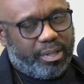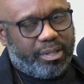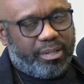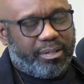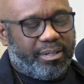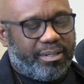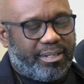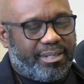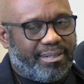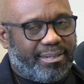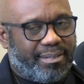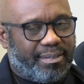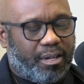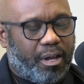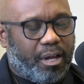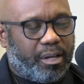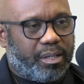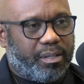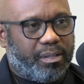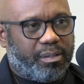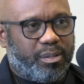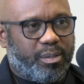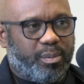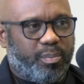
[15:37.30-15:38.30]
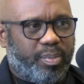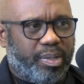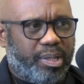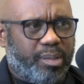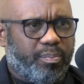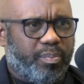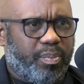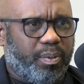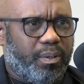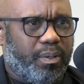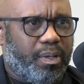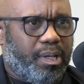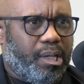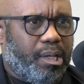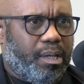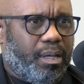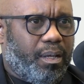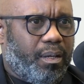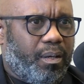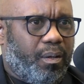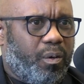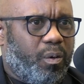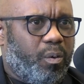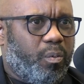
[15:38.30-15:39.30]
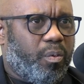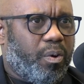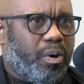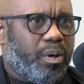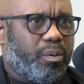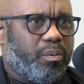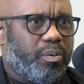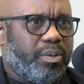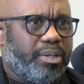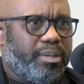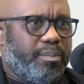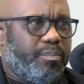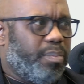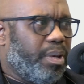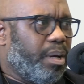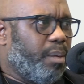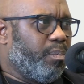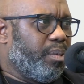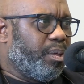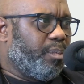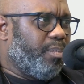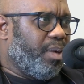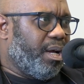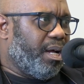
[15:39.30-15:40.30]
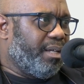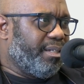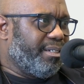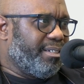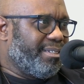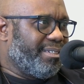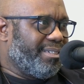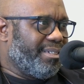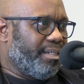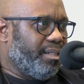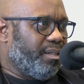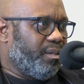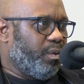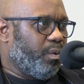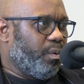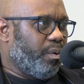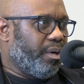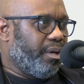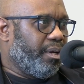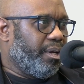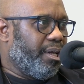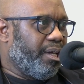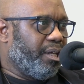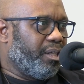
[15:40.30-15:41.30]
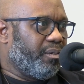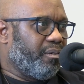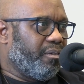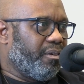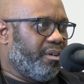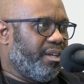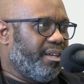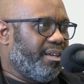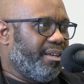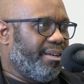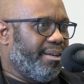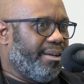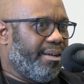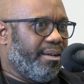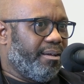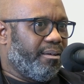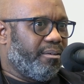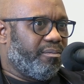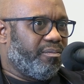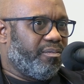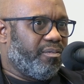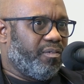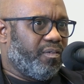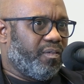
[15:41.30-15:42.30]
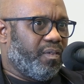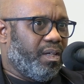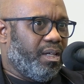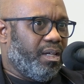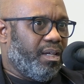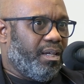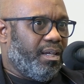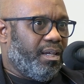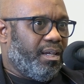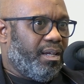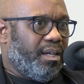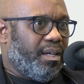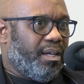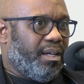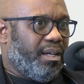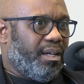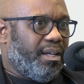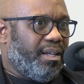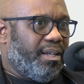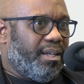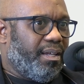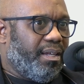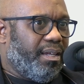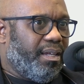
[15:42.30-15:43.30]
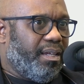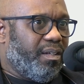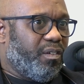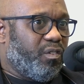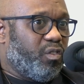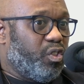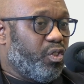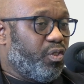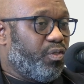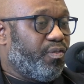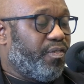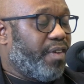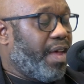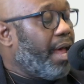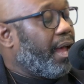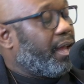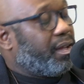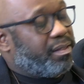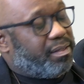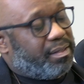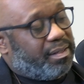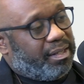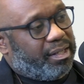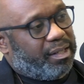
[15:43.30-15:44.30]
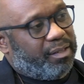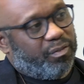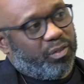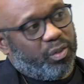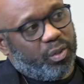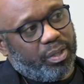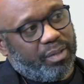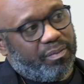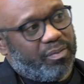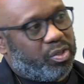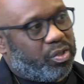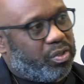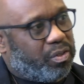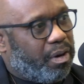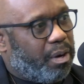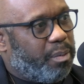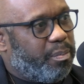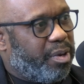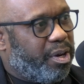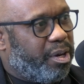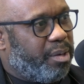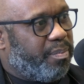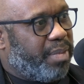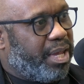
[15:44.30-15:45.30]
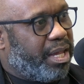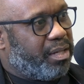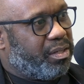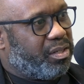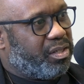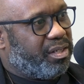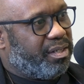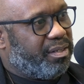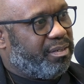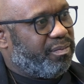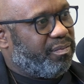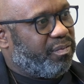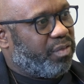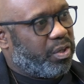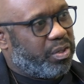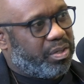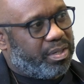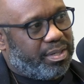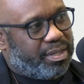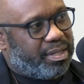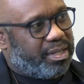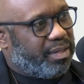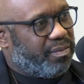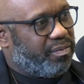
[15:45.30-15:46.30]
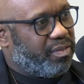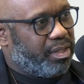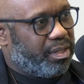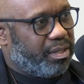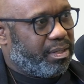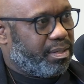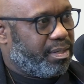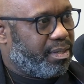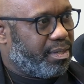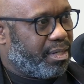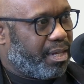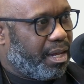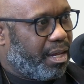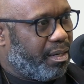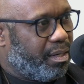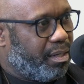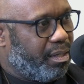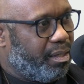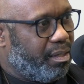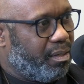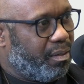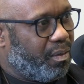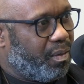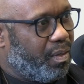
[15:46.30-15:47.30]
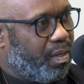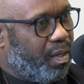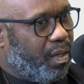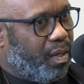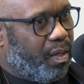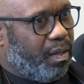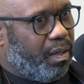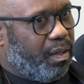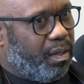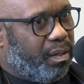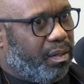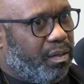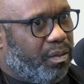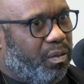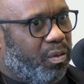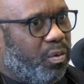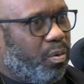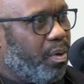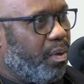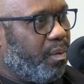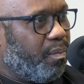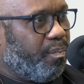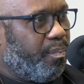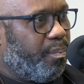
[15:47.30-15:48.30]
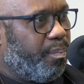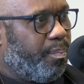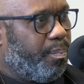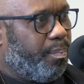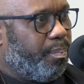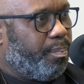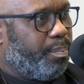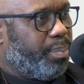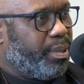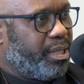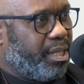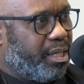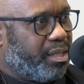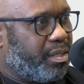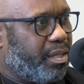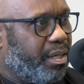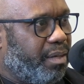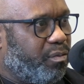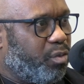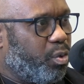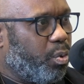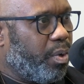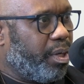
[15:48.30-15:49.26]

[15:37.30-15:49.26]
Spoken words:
whether it's talking to people who work within public policy who are ignorant of, you know, just facts. Like if you live in Strawberry Mansion versus living in Society Hill, you potentially have